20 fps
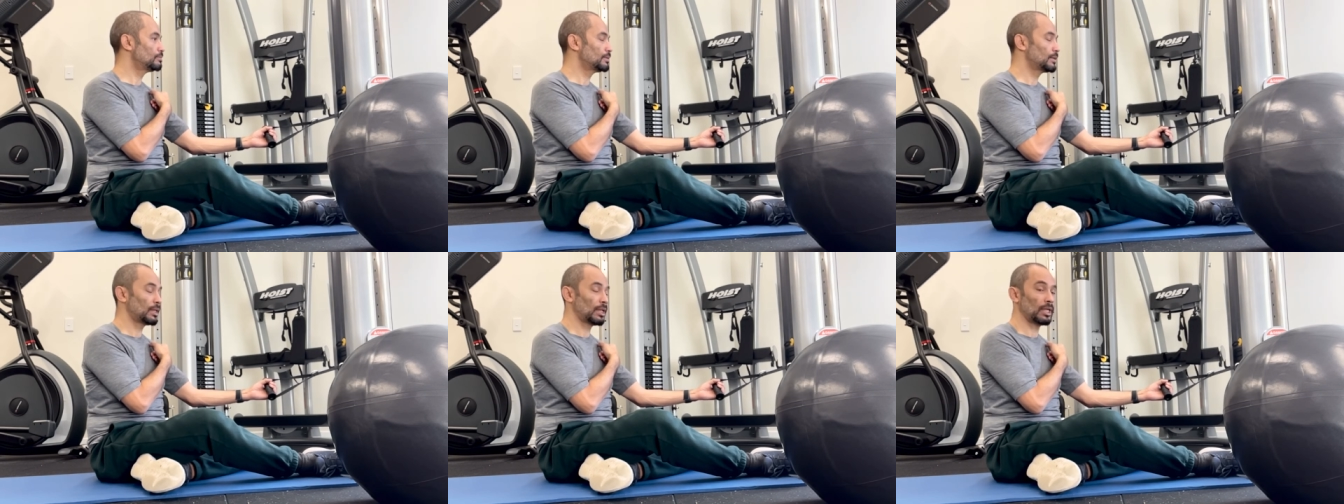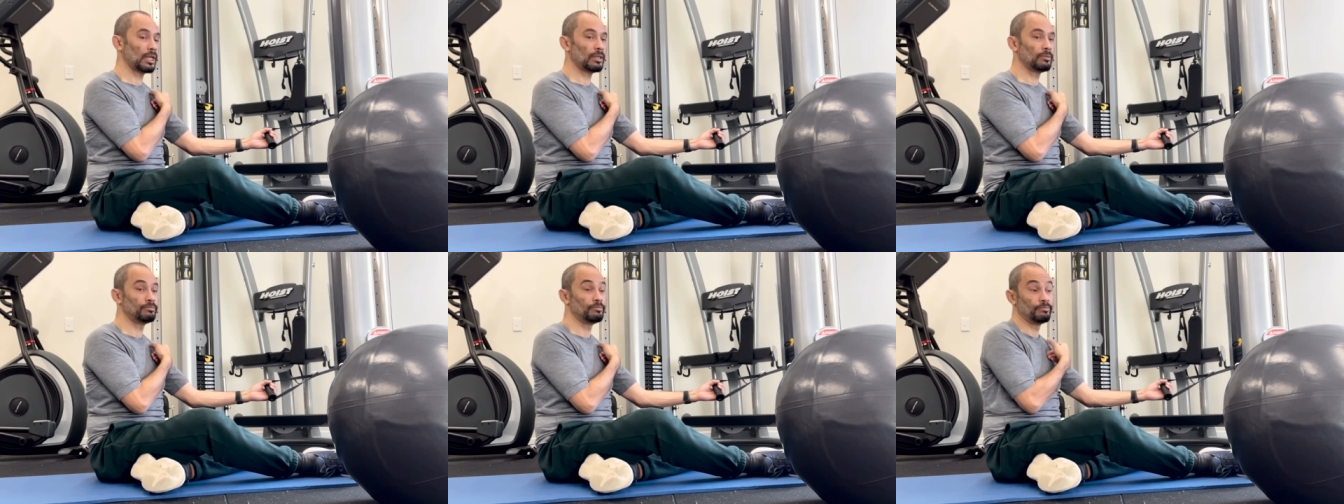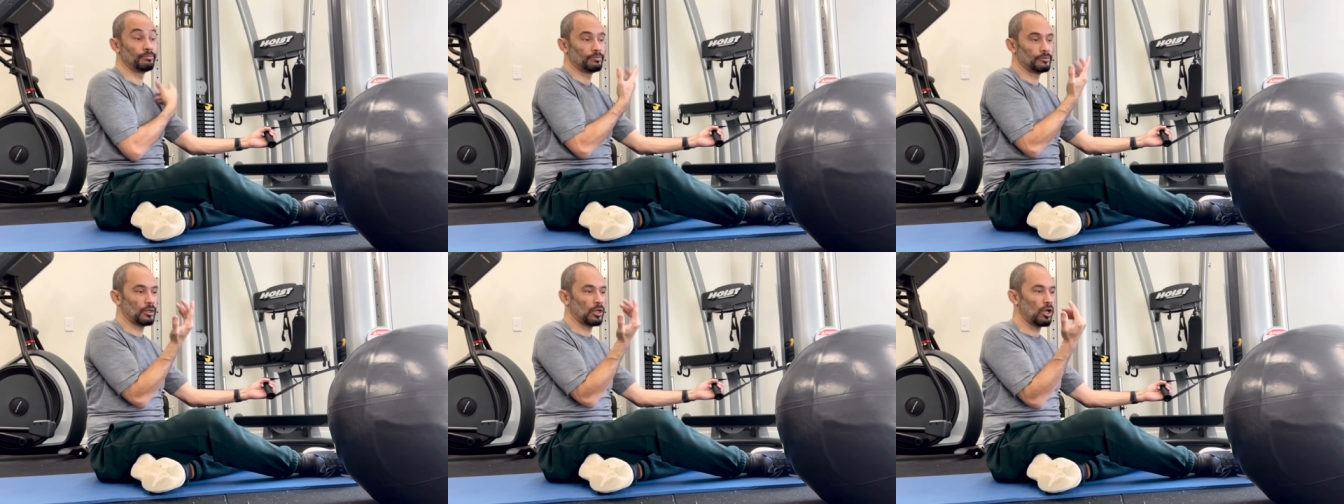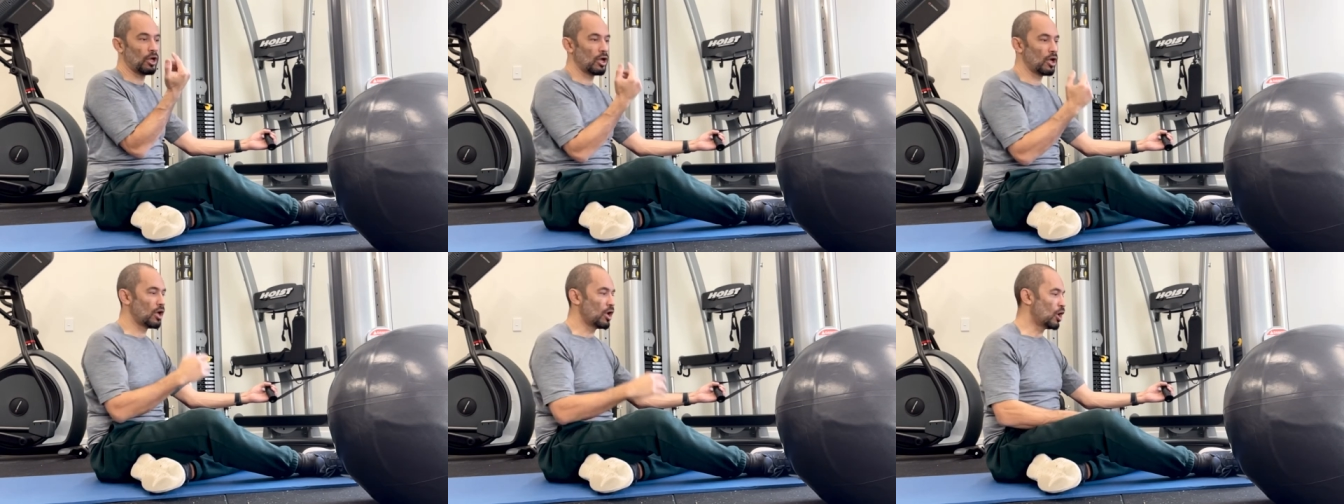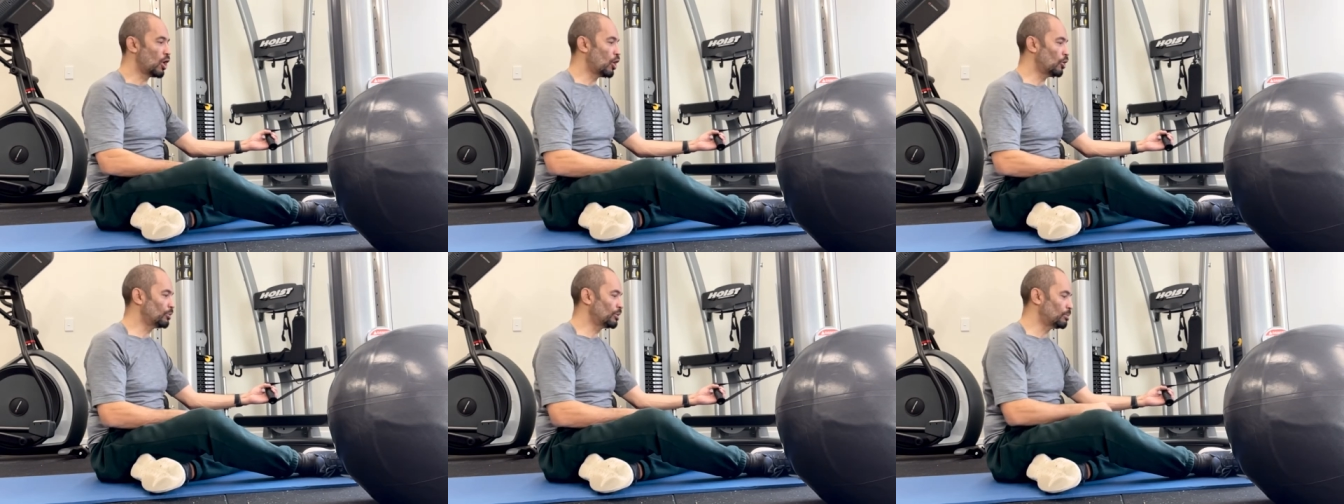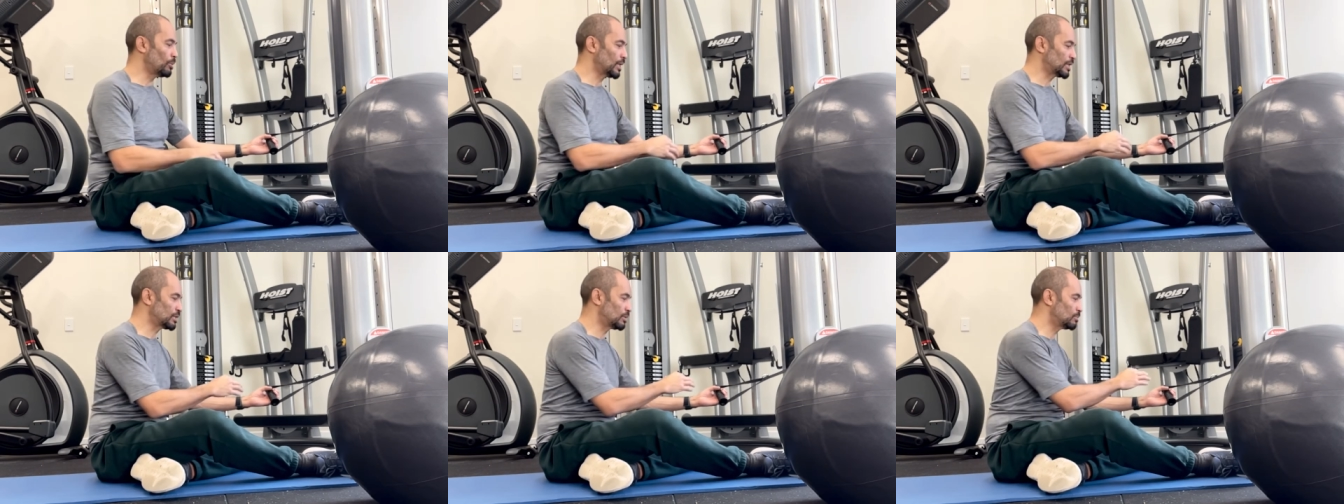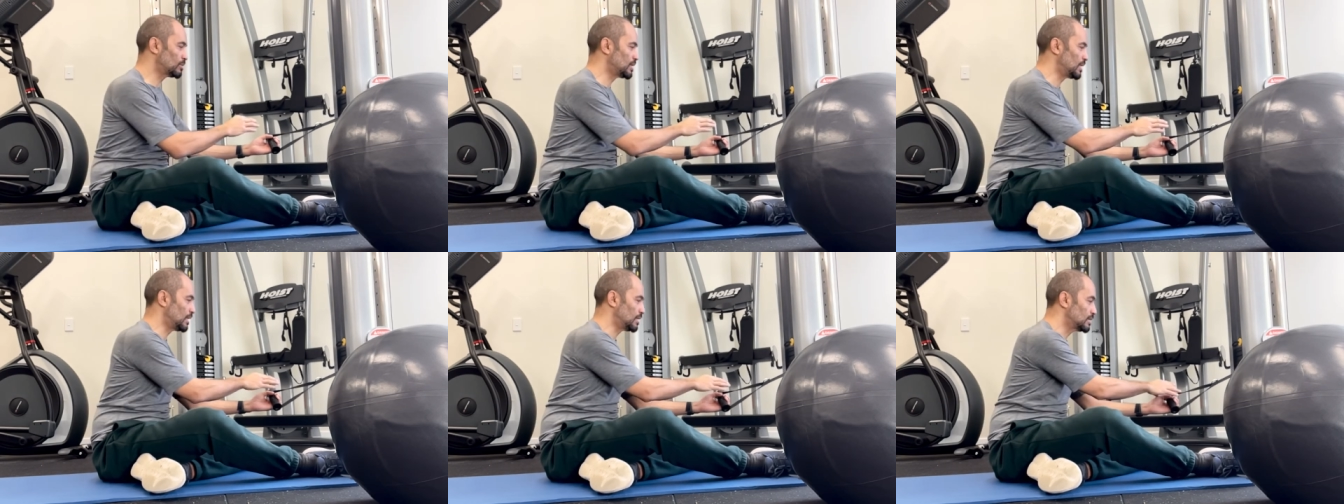Yeah, hope it makes some
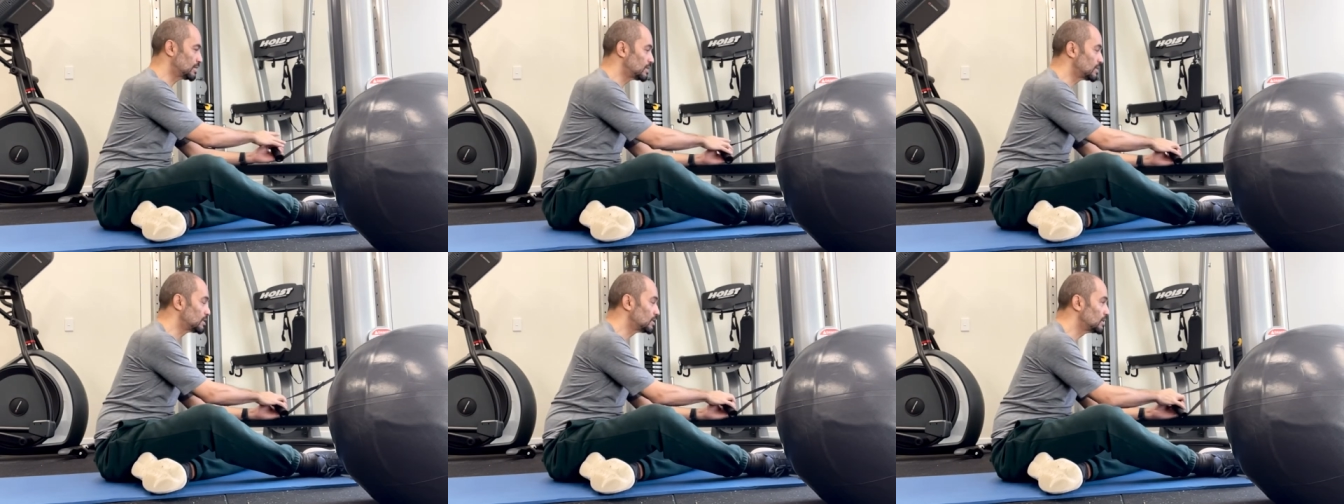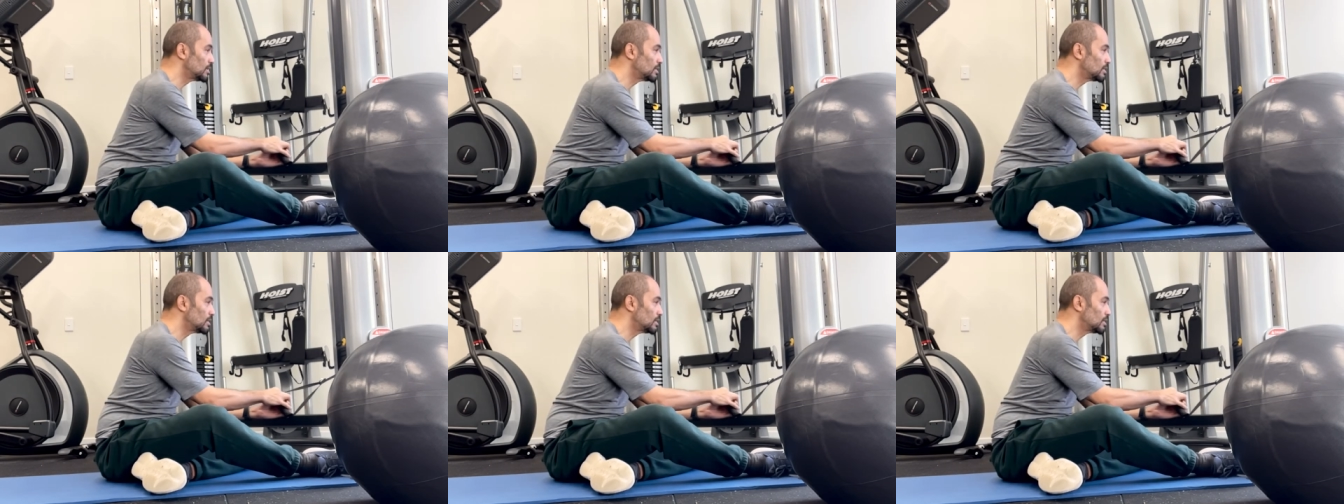sense.